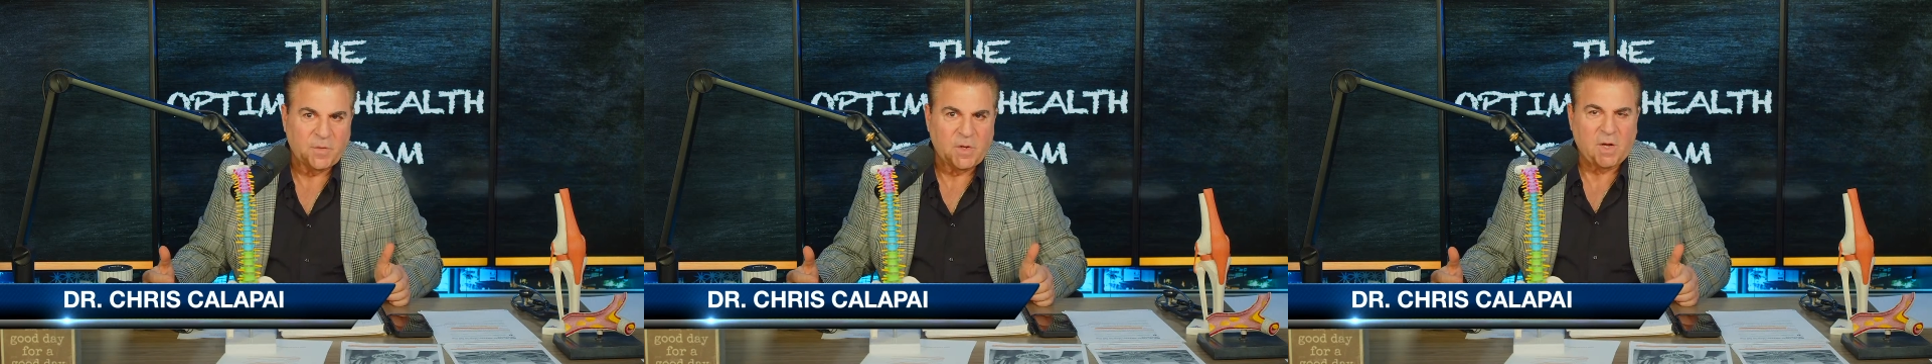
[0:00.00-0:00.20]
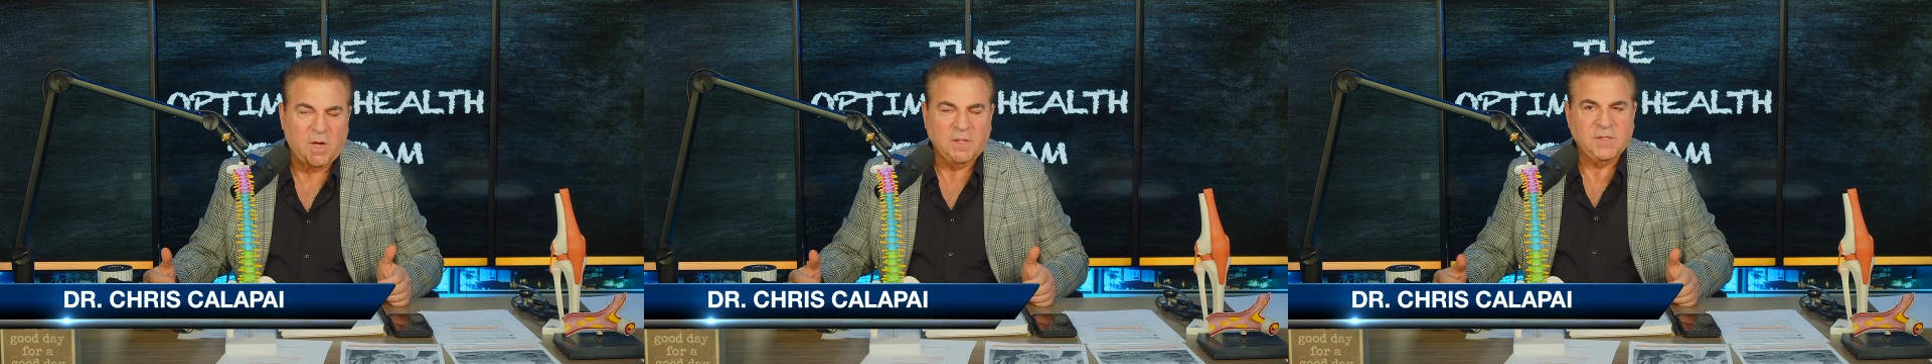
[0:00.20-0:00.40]

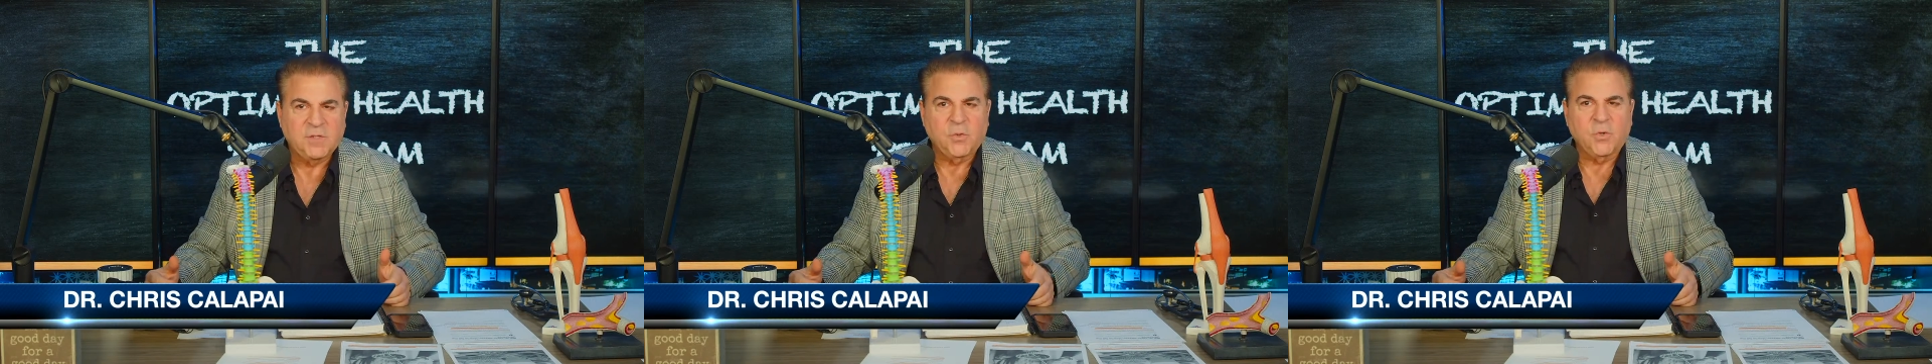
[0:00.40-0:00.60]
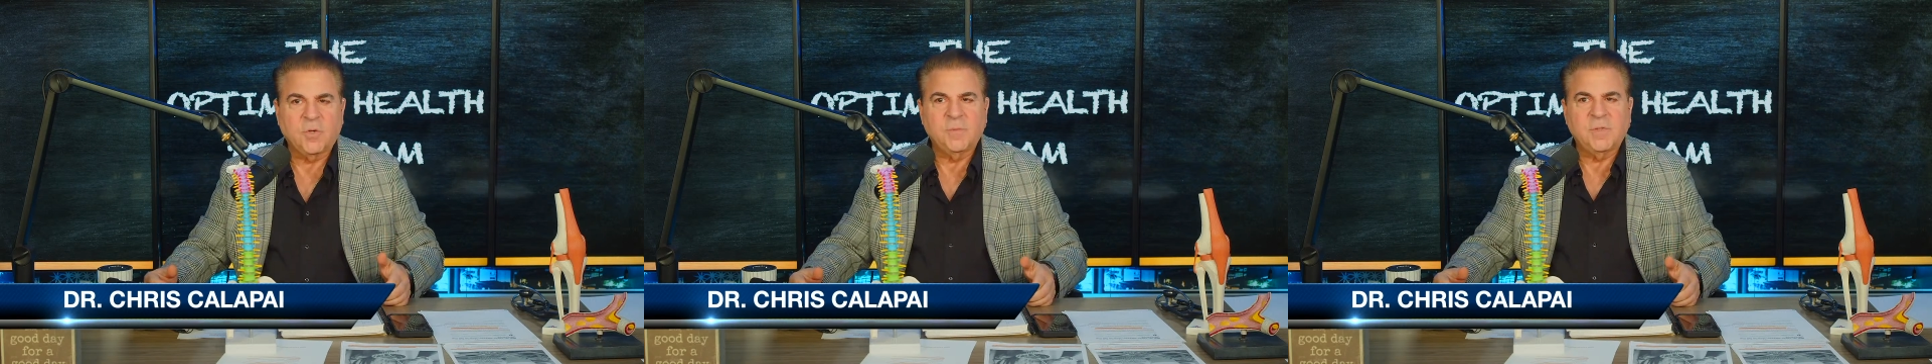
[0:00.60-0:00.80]
odd
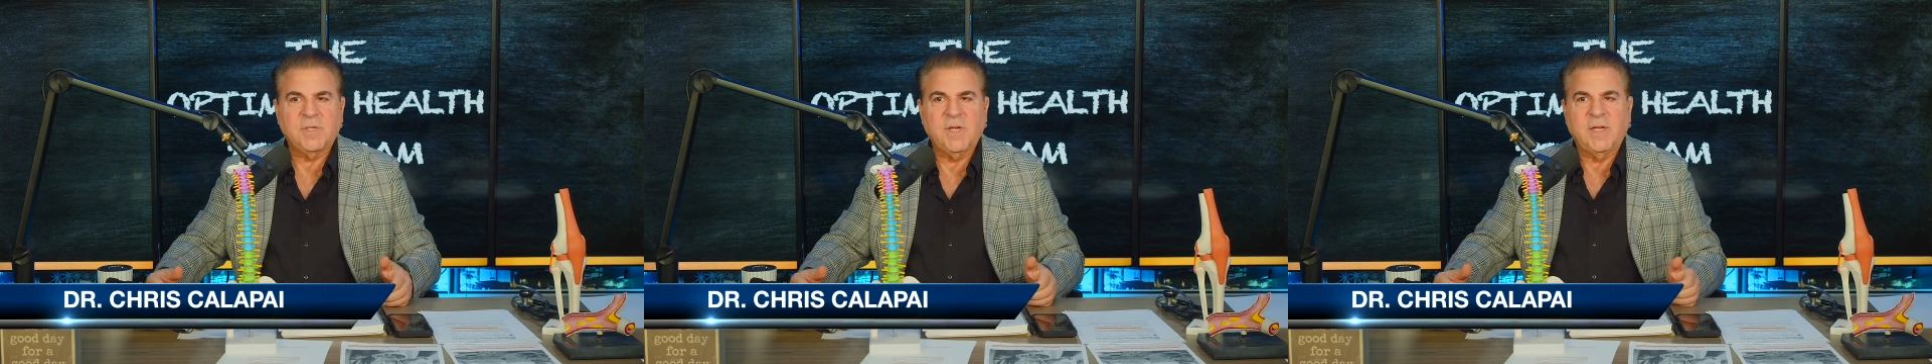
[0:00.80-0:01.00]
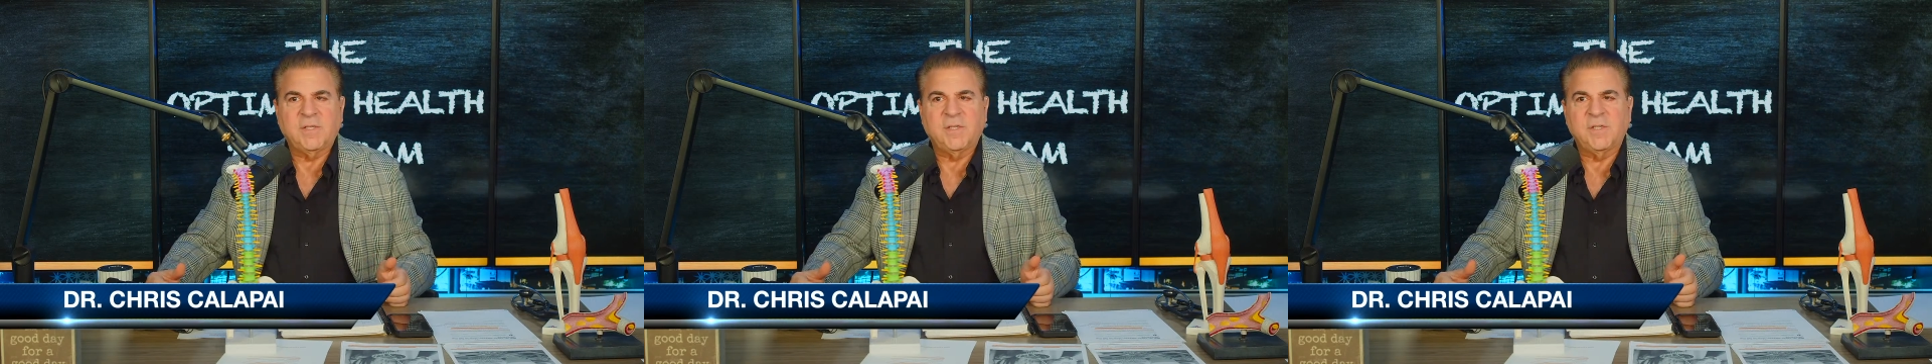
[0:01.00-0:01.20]

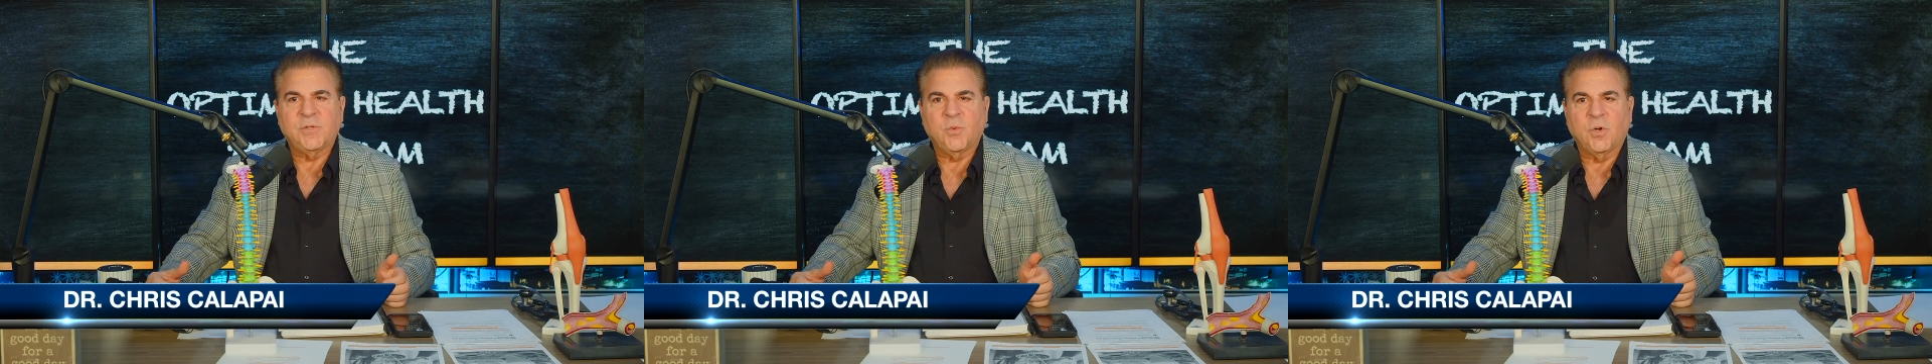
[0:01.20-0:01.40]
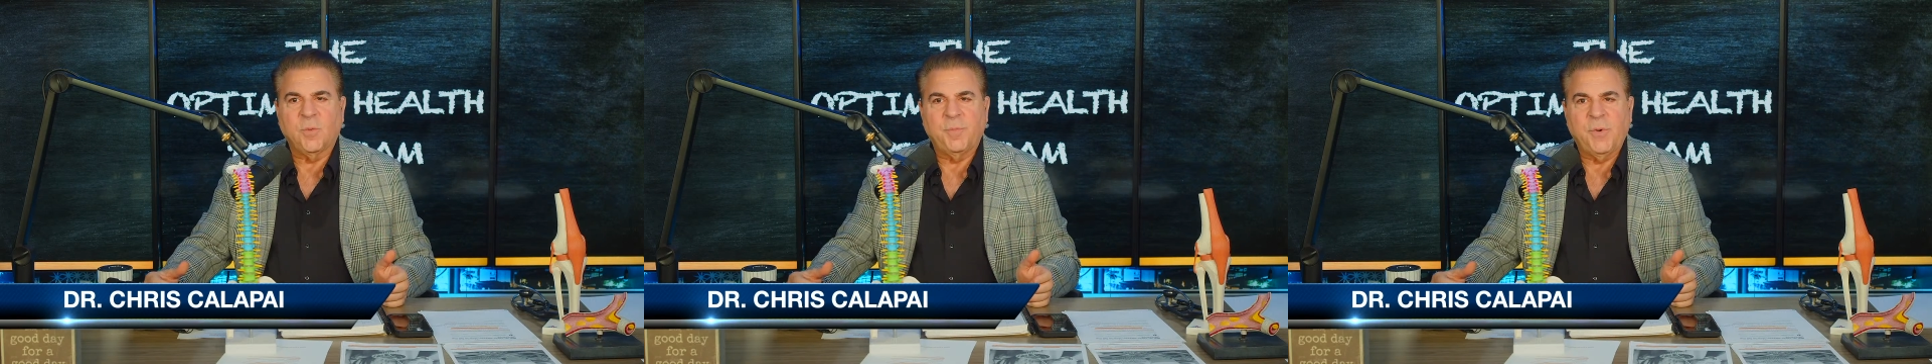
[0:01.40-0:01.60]
circumstances
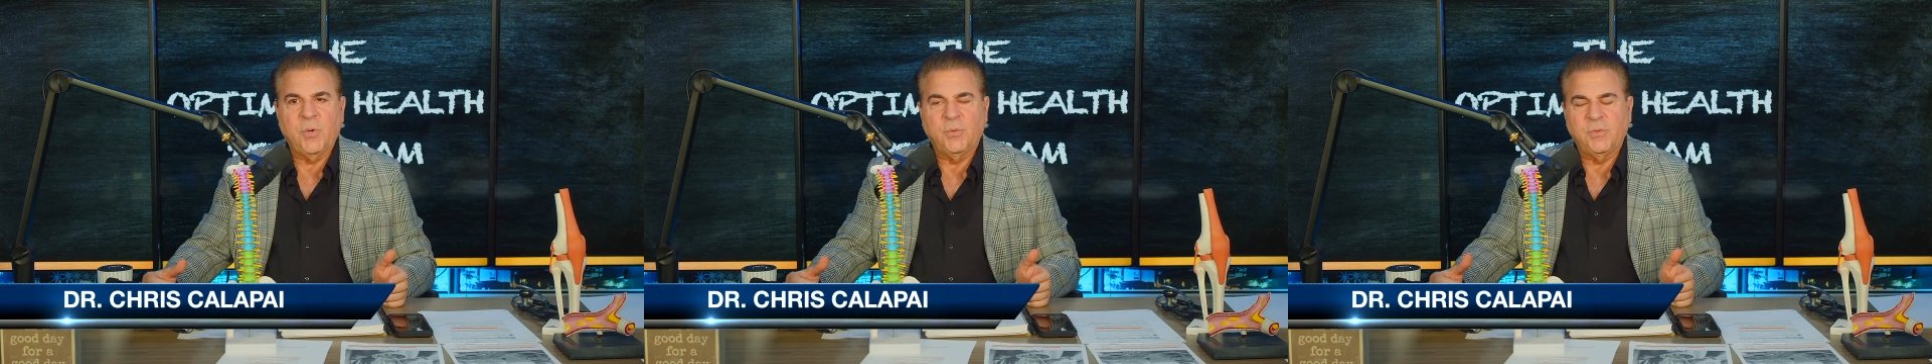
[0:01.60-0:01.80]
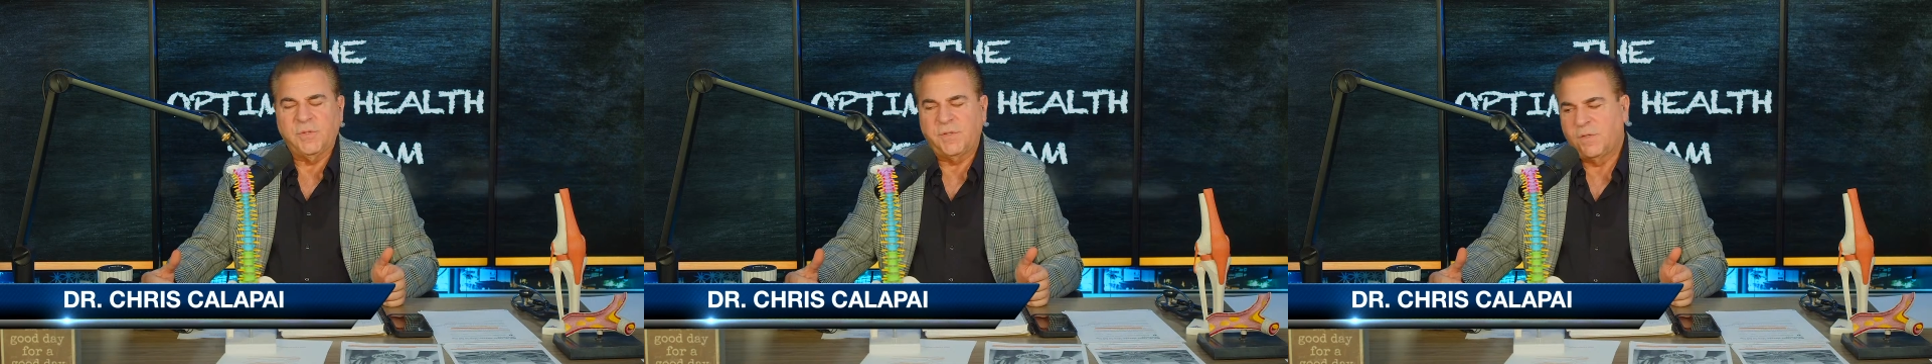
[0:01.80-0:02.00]
where
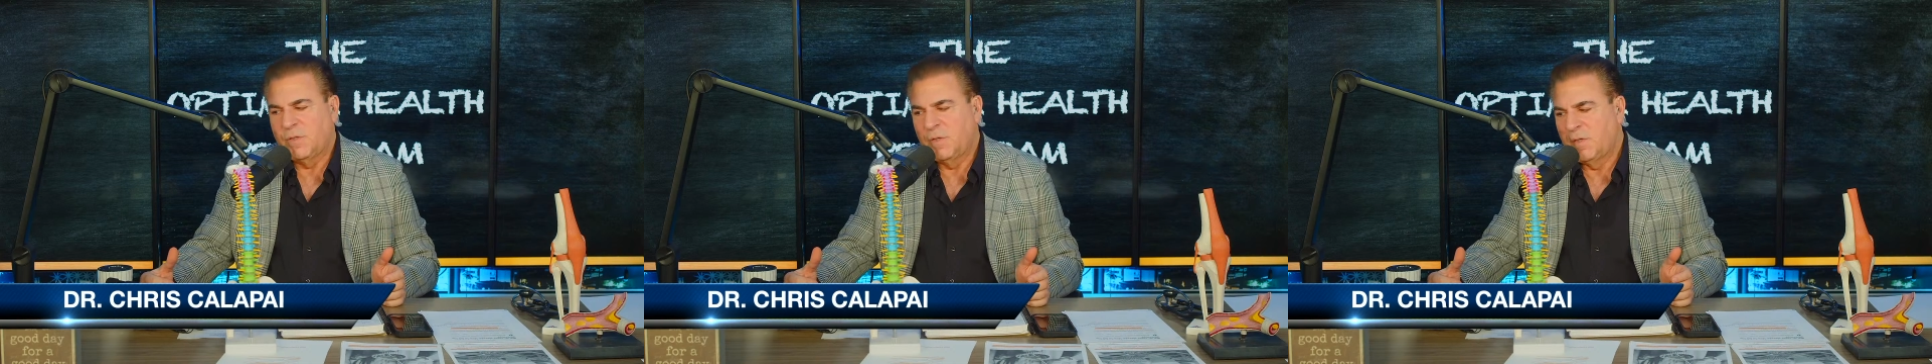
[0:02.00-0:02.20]
bones